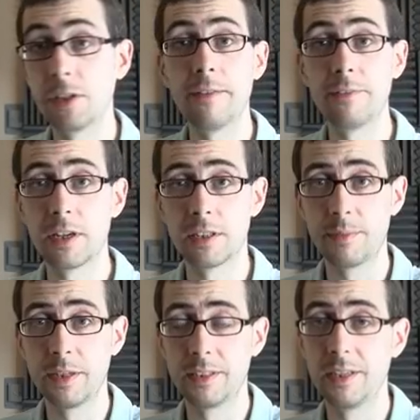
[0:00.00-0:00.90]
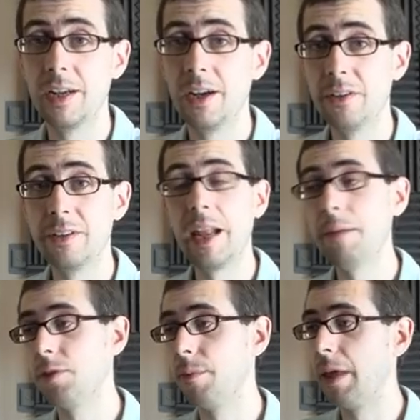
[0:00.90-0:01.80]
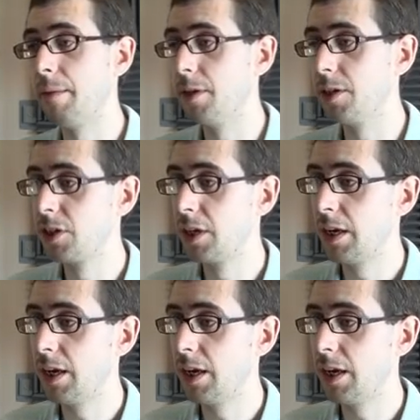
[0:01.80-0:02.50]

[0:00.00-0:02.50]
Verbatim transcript: I haven't customised it on the laptop that much,